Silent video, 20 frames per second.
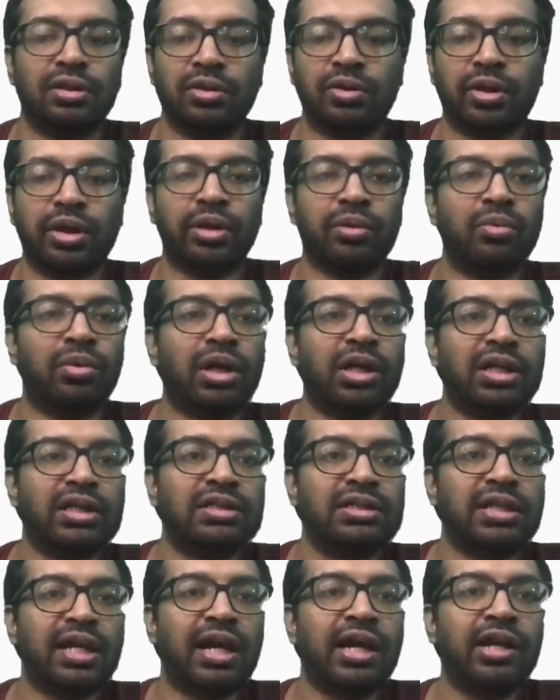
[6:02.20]
Okay, what is
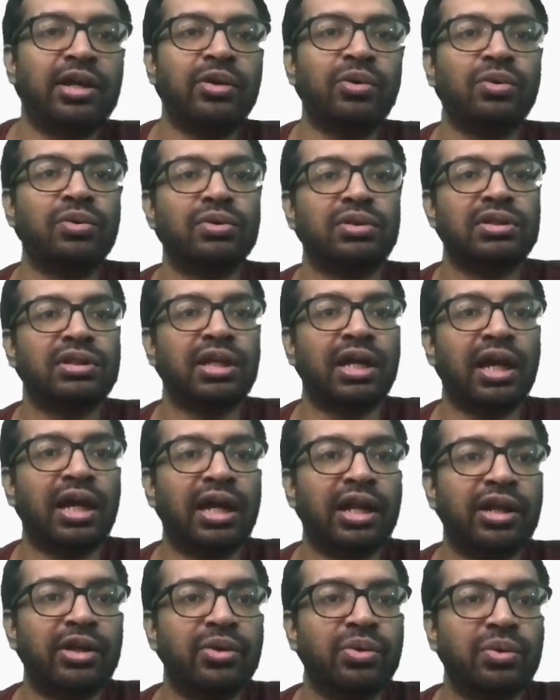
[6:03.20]
star u?
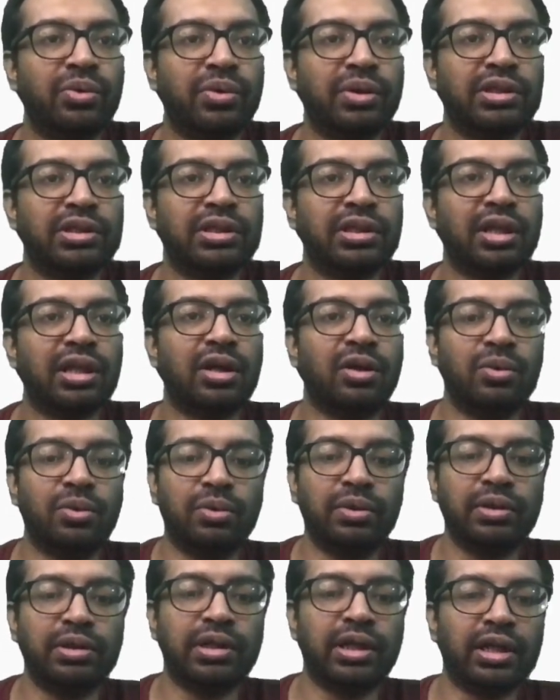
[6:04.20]
Star u is
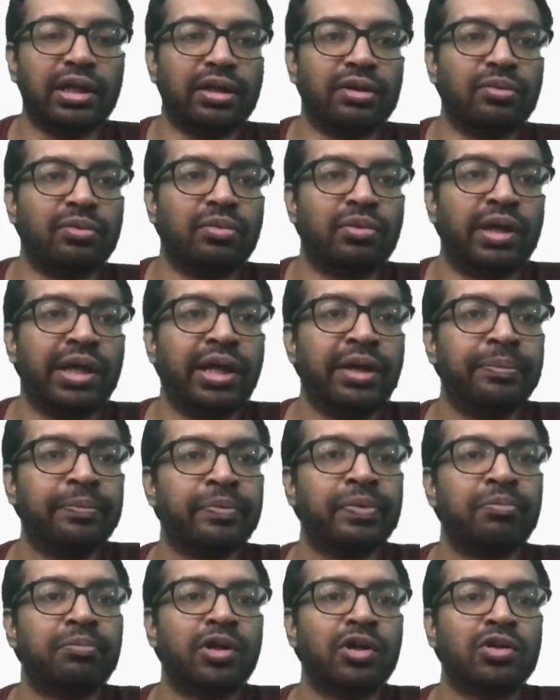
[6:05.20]
now 10. Why?
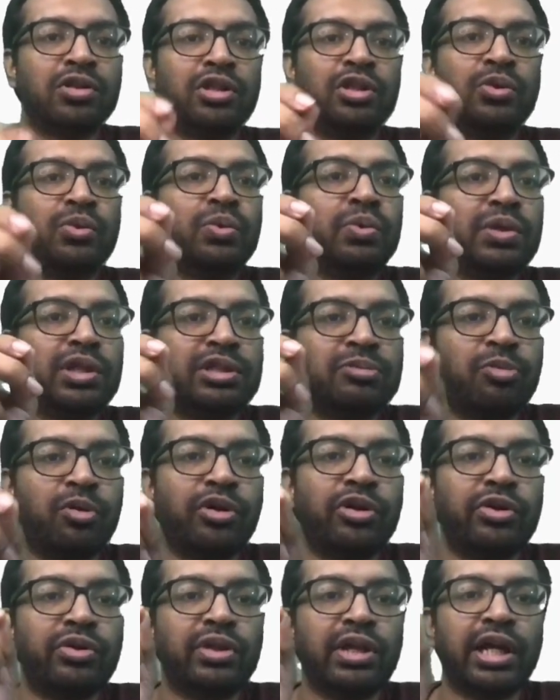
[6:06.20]
Because u is
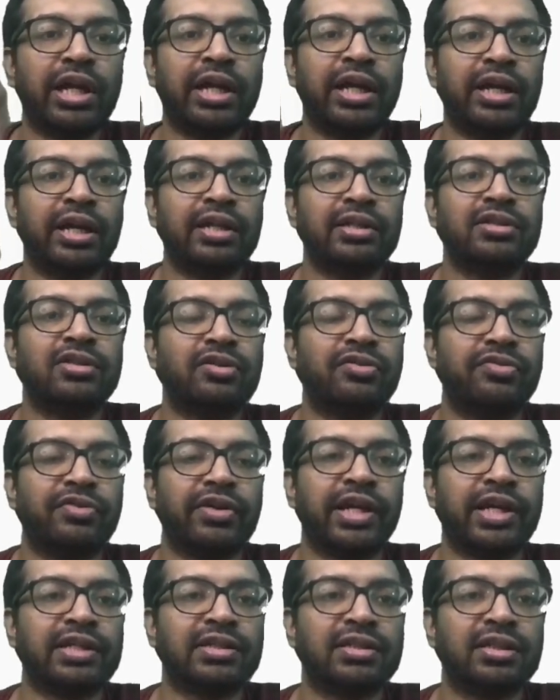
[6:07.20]
pointing to the address of
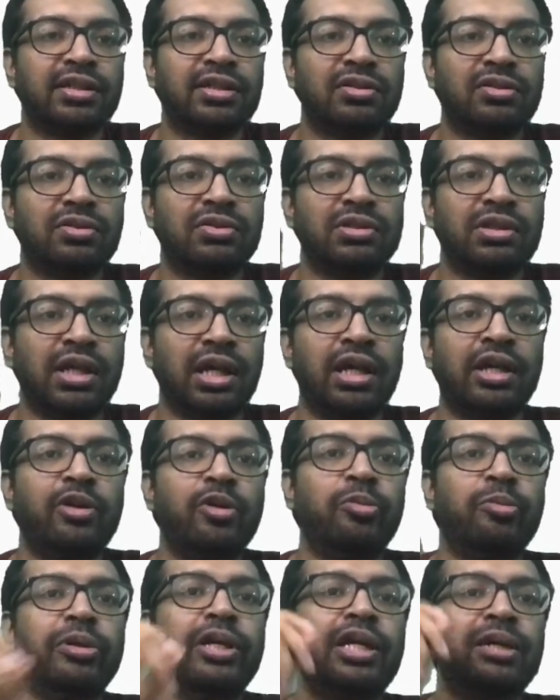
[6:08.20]
x. Star
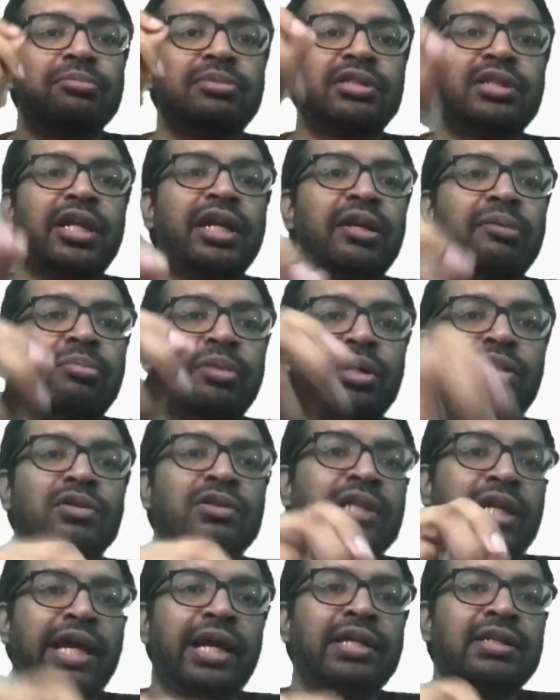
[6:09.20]
u becomes 10 because
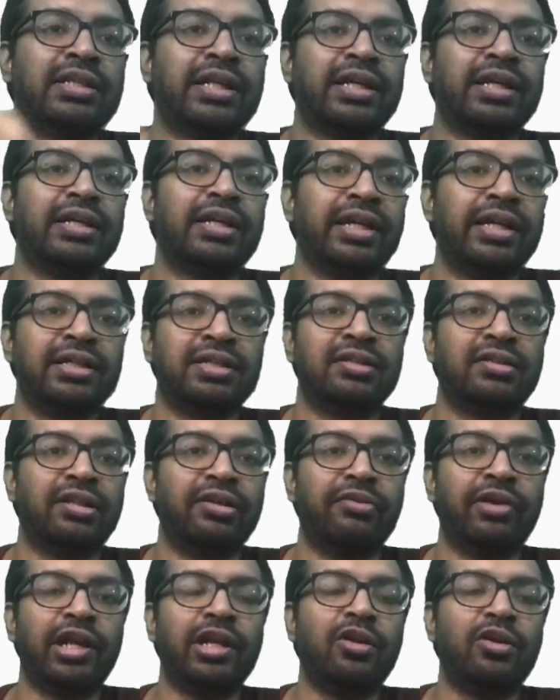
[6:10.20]
x, the
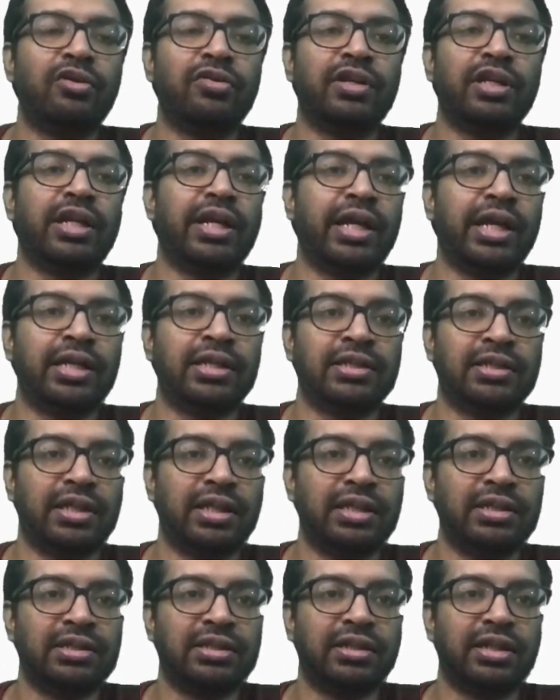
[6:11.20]
value of x
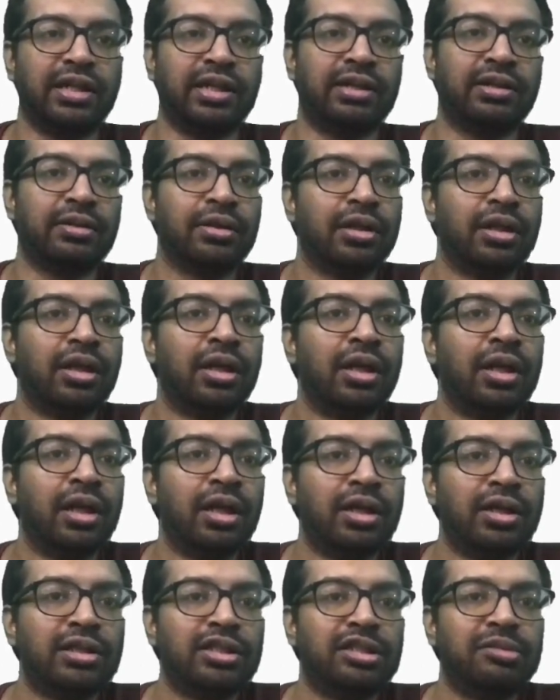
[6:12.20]
is 10.
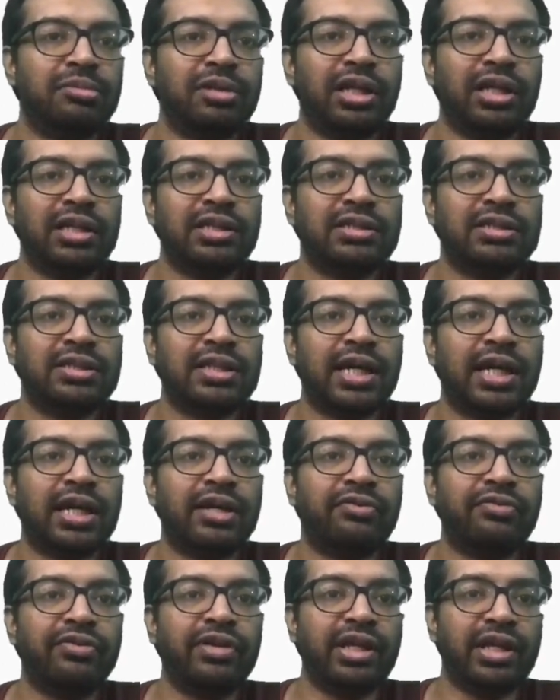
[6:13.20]
Similarly,
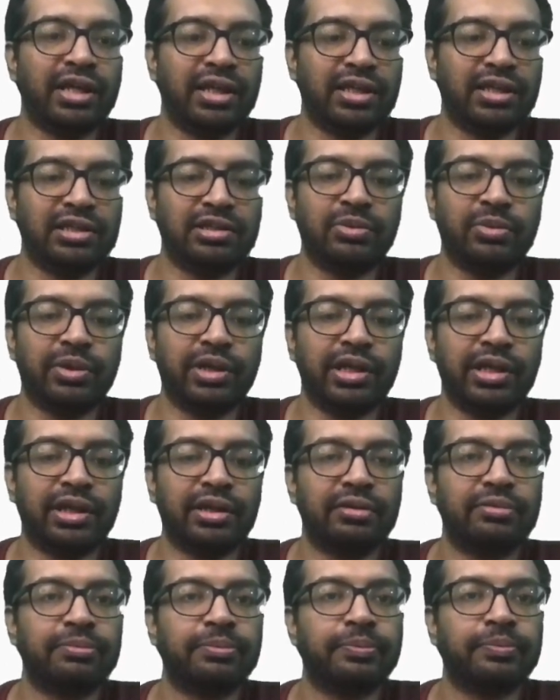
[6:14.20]
star v is
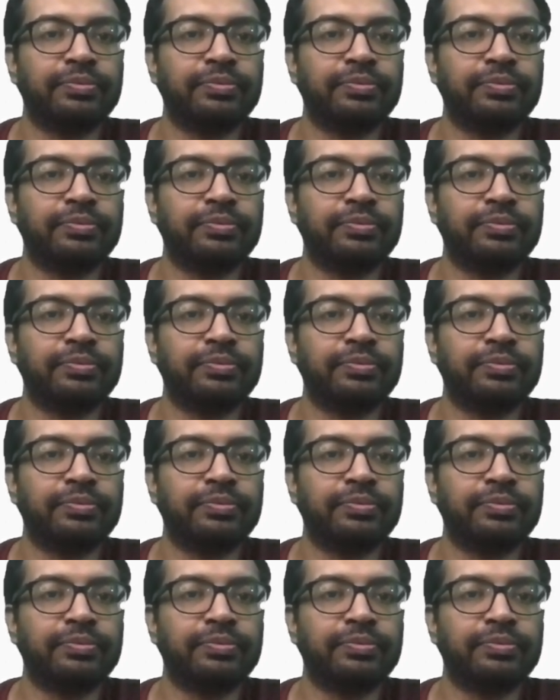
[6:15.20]
20,